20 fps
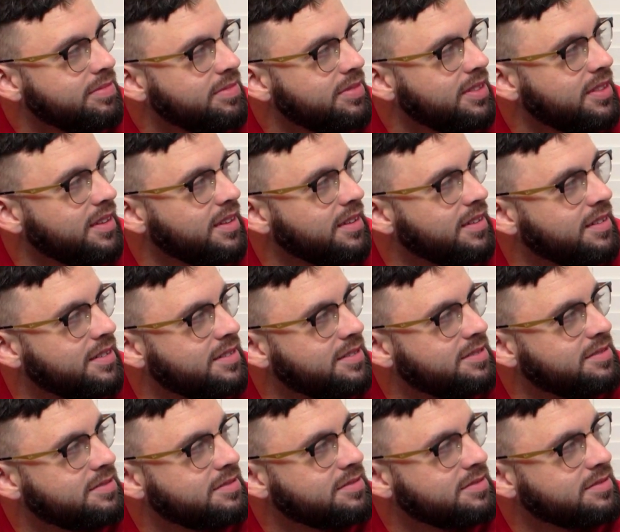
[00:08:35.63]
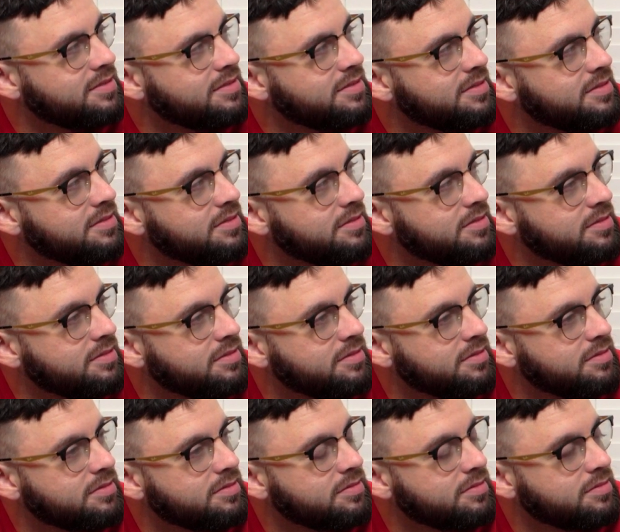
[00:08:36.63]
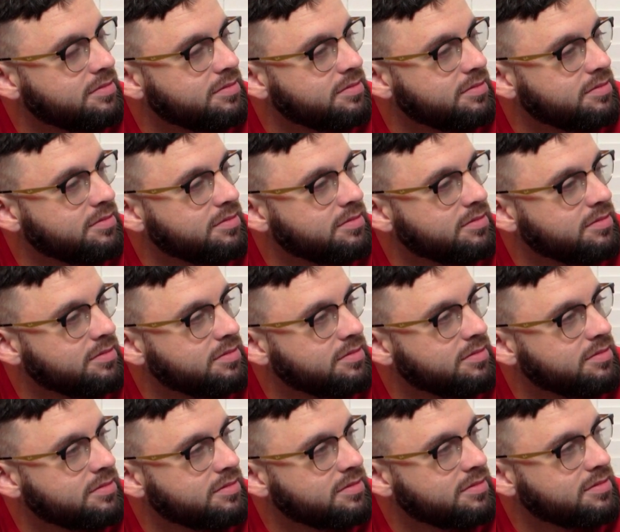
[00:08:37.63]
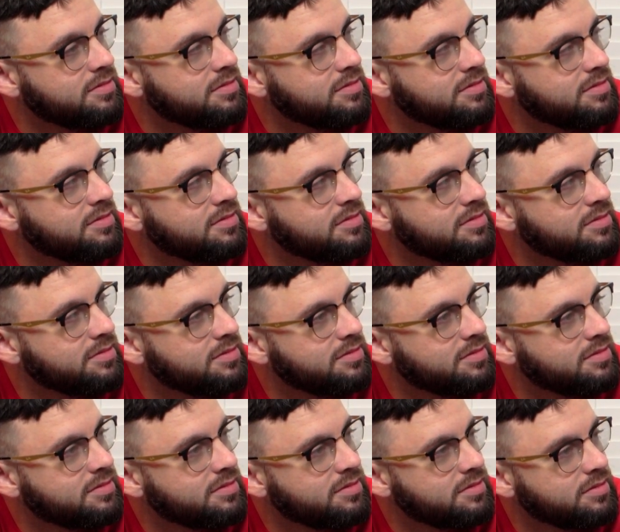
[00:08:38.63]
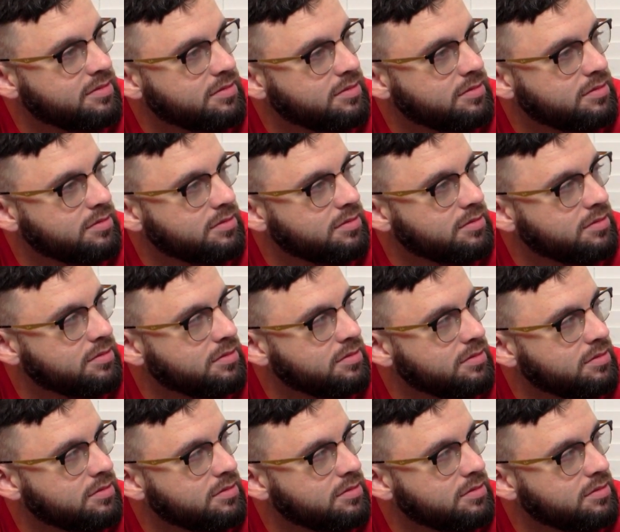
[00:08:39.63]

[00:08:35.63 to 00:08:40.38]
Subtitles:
No words are spoken by the person on screen.